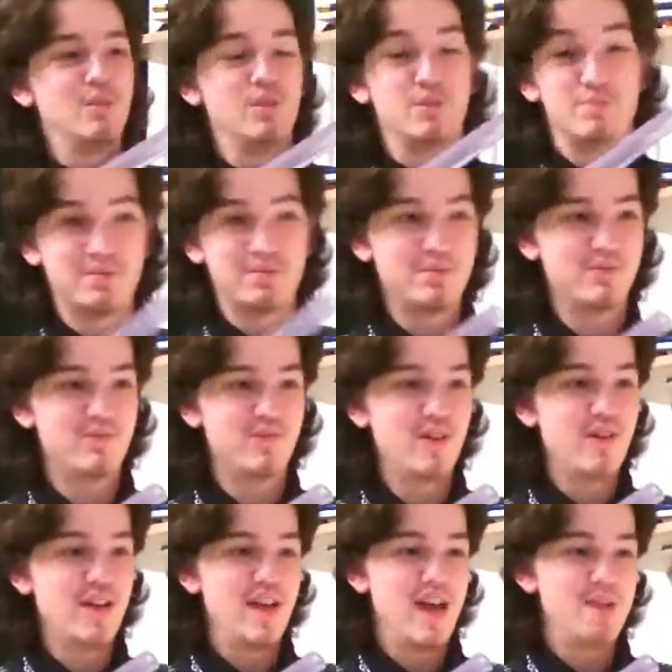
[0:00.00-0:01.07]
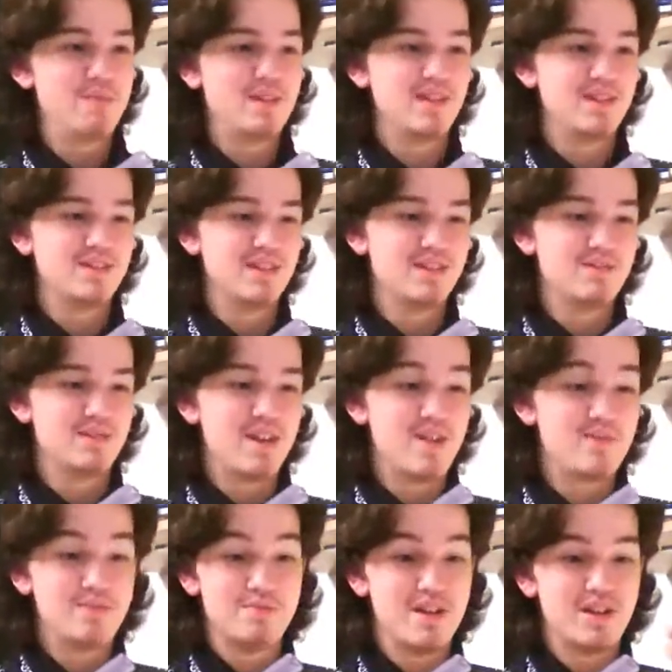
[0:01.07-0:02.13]
which makes me very happy because I don't
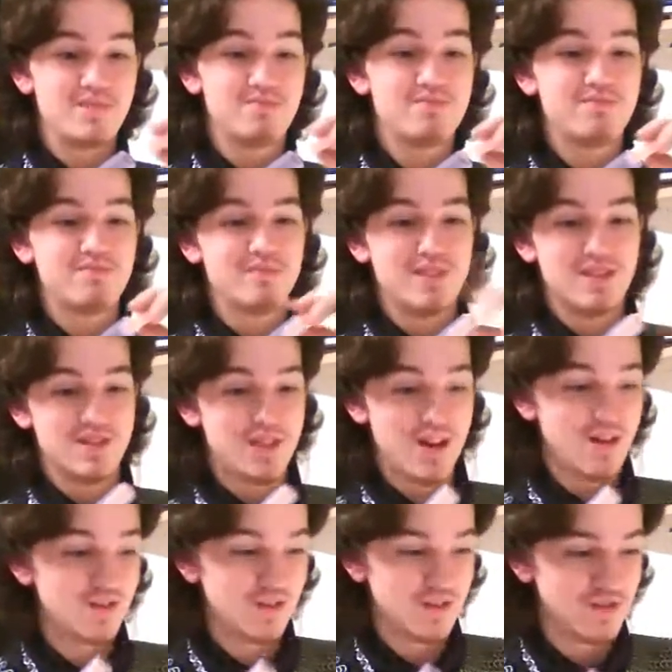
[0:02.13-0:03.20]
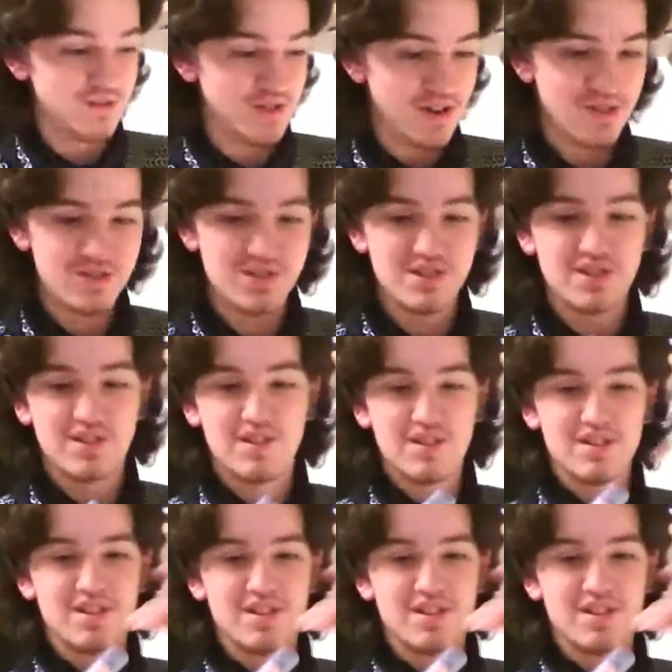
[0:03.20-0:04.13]
have to make entirely new darts.